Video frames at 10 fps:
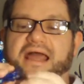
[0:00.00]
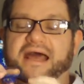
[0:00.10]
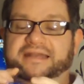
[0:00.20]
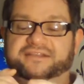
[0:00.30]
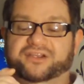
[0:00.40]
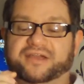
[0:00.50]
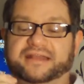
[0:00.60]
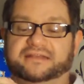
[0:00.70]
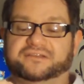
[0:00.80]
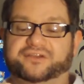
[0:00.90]
And he's a great
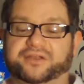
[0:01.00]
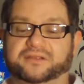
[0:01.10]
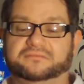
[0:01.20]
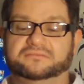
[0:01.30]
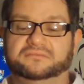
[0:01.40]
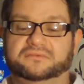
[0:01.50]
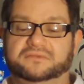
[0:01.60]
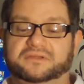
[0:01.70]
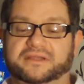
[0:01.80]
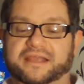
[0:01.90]
little toy.
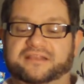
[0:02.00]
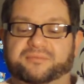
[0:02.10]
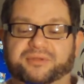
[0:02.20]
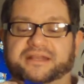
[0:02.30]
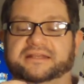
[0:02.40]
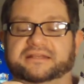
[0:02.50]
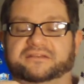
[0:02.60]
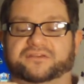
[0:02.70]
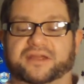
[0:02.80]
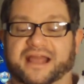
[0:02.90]
He's a brilliant little
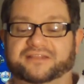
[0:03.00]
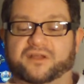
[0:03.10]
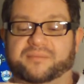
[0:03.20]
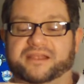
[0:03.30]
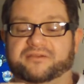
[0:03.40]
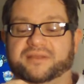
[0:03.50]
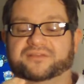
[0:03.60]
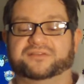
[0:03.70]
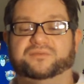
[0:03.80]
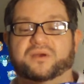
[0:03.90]
toy, as all
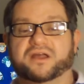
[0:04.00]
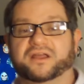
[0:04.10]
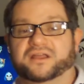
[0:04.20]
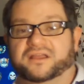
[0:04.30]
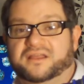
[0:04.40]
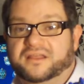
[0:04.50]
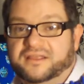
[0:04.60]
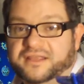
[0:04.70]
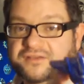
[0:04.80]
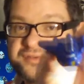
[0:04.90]
Micromasters were.
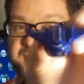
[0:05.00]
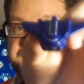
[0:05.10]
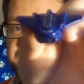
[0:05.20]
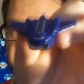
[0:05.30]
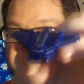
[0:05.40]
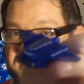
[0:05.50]
You know, some people